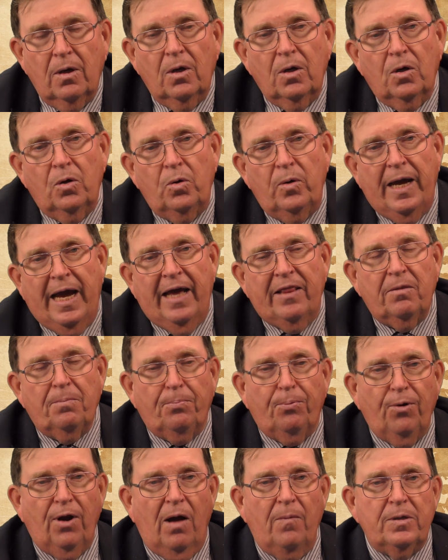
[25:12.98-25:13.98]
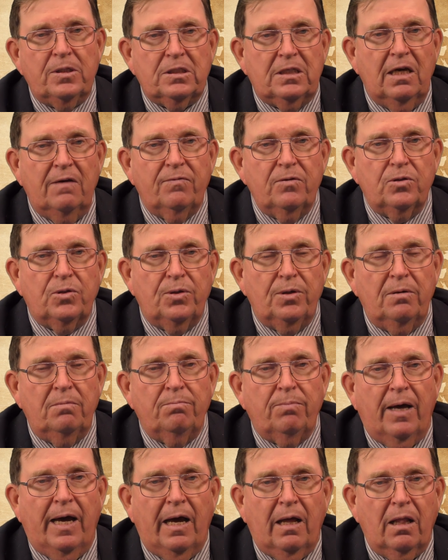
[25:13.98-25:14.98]
who had the promise given to him
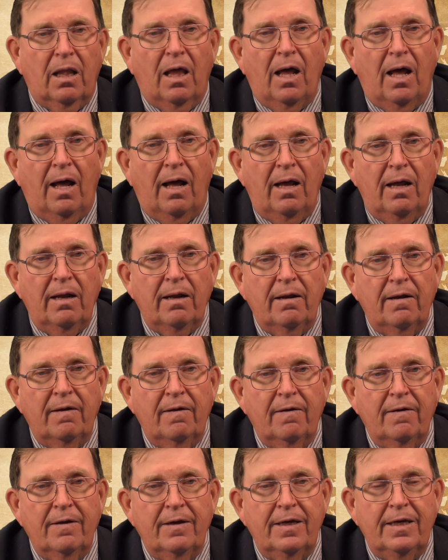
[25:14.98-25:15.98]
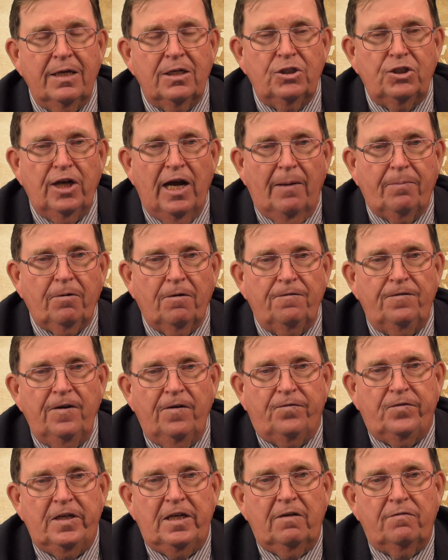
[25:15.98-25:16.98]
by Allah in chapter
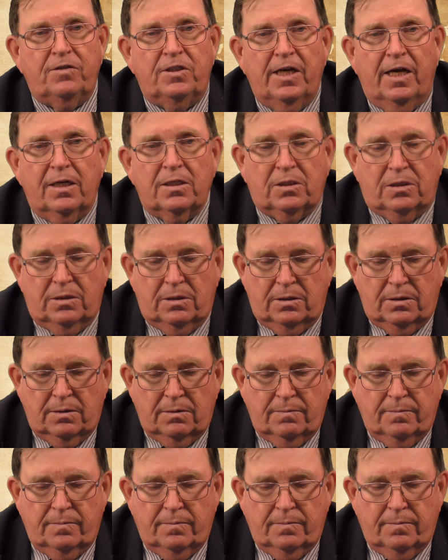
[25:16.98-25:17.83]
15 of Genesis.